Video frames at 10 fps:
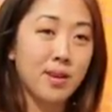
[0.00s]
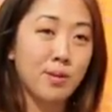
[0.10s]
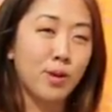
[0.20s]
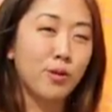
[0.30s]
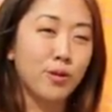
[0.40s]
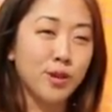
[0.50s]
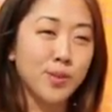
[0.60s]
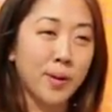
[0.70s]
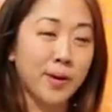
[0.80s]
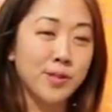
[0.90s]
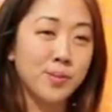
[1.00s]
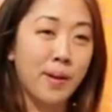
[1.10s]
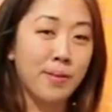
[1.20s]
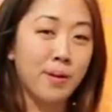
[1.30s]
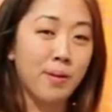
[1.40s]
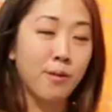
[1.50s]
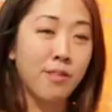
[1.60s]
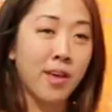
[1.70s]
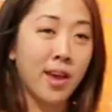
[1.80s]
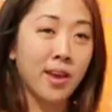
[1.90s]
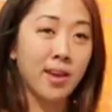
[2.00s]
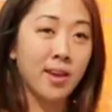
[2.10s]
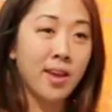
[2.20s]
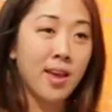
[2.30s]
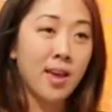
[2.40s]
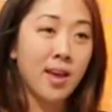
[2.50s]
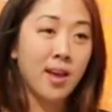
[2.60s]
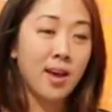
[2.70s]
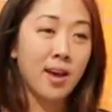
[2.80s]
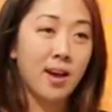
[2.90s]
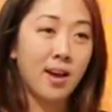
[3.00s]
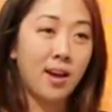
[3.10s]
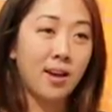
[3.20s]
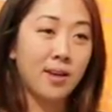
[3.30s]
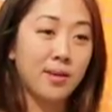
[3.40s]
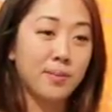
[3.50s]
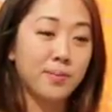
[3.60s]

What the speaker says: beautiful experience about the whole thing. Um,